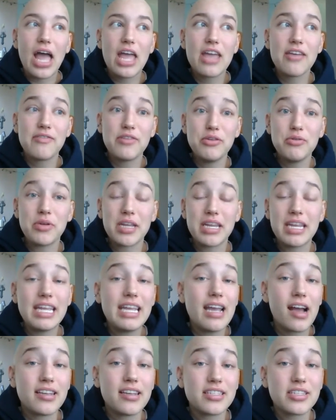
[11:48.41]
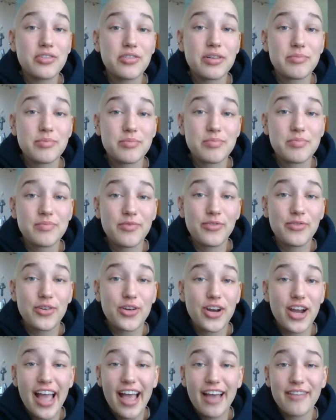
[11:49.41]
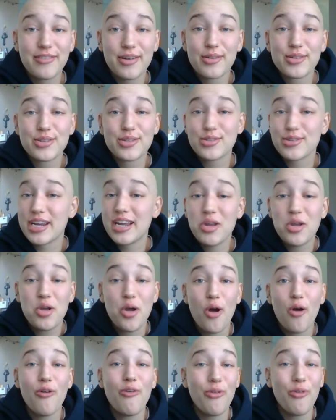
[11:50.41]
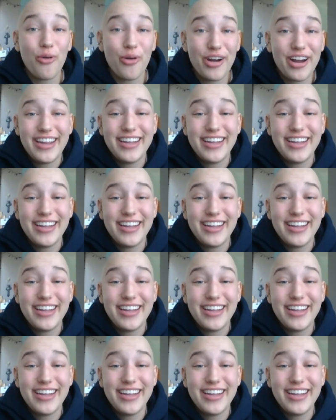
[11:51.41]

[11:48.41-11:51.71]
If you can eat ice cream for a half hour straight, go for